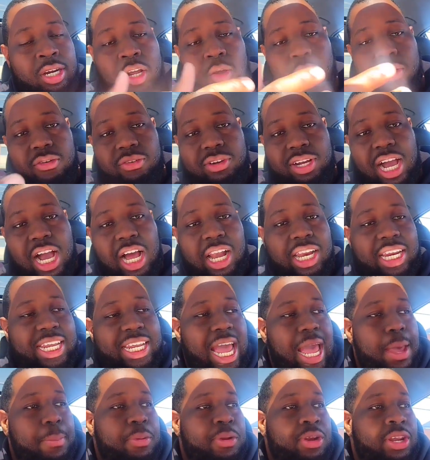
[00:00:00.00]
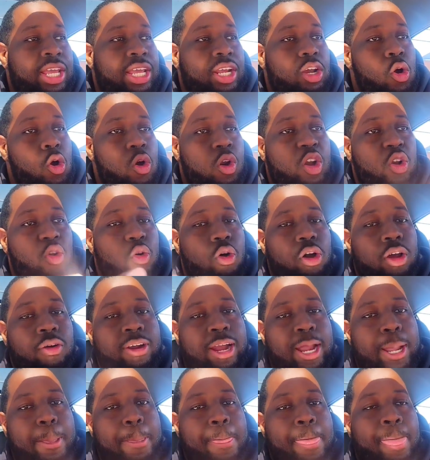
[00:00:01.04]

with Colin Kaepernick, on and on, right?